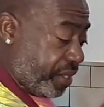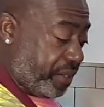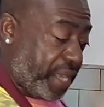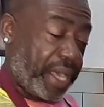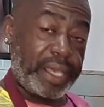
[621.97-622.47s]

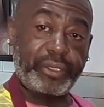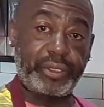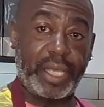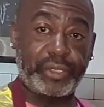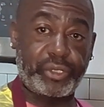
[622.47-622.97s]
on high. You're
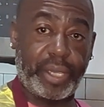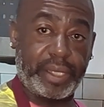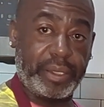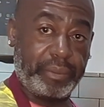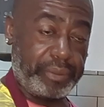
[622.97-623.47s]
not
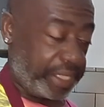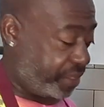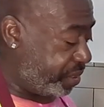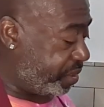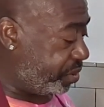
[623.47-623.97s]
trying to
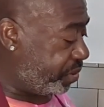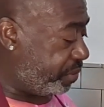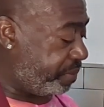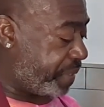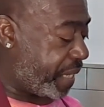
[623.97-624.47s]
make this
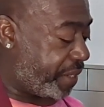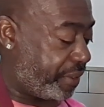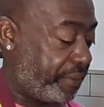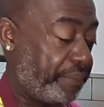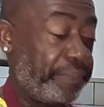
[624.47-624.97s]
into a
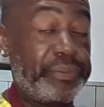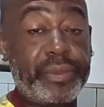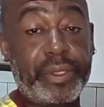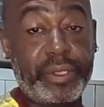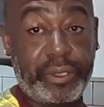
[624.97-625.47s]
batter.
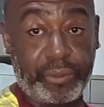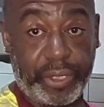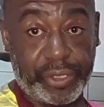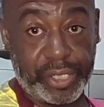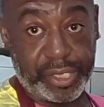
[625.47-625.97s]
You
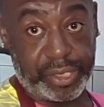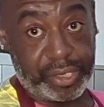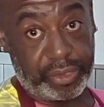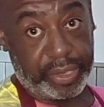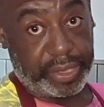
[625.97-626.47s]
want this
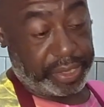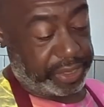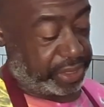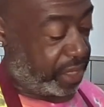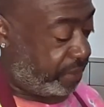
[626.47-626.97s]
into a
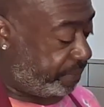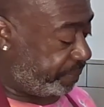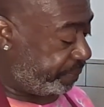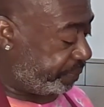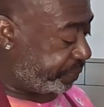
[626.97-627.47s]
cookie dough.
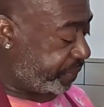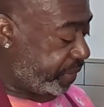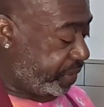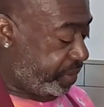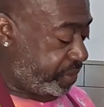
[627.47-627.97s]

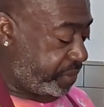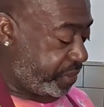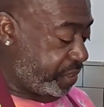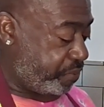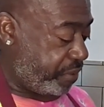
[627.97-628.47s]
So
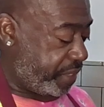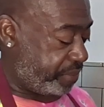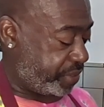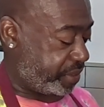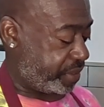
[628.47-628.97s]
at this point,
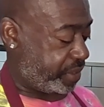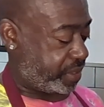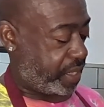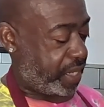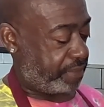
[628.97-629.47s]
I'm just going to
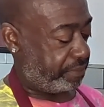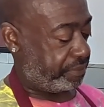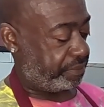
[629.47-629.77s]
stop.